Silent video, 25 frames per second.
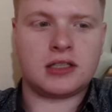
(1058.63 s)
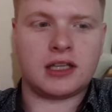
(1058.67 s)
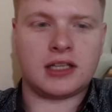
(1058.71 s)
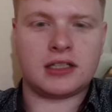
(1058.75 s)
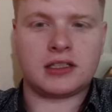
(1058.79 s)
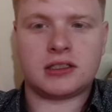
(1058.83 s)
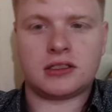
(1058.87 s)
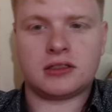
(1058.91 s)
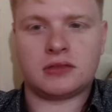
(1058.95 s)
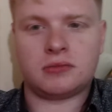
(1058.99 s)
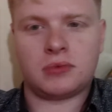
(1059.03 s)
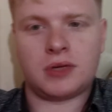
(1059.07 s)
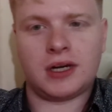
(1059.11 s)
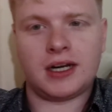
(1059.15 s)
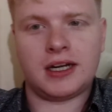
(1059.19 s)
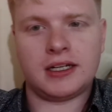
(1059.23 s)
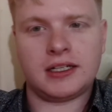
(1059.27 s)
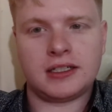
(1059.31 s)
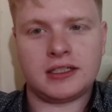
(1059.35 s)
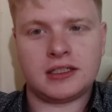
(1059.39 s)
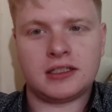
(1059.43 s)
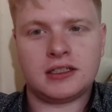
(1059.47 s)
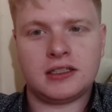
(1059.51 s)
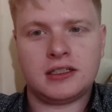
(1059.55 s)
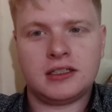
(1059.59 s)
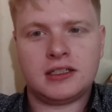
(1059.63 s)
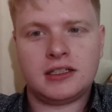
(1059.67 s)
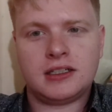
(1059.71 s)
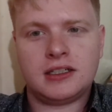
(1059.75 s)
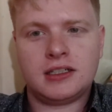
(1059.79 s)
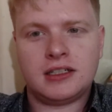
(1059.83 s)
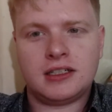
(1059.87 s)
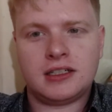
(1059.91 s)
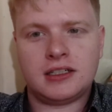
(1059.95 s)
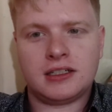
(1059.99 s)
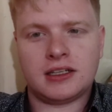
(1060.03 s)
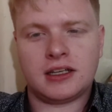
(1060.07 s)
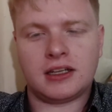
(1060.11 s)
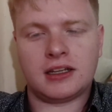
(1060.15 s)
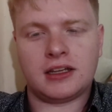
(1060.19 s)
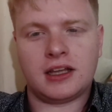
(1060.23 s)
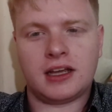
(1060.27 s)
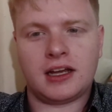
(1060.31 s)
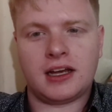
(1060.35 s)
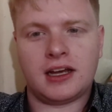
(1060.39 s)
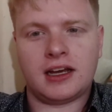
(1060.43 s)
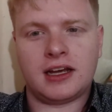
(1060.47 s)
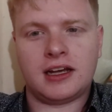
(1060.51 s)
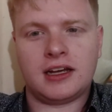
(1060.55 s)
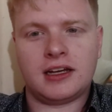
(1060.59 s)
That's the brand that
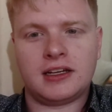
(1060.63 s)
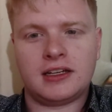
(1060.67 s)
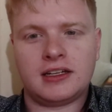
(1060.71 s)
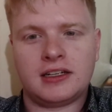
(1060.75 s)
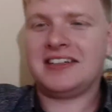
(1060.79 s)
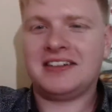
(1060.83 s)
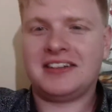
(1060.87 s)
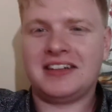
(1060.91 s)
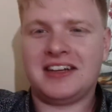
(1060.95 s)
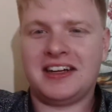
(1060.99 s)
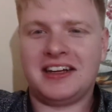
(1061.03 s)
they are.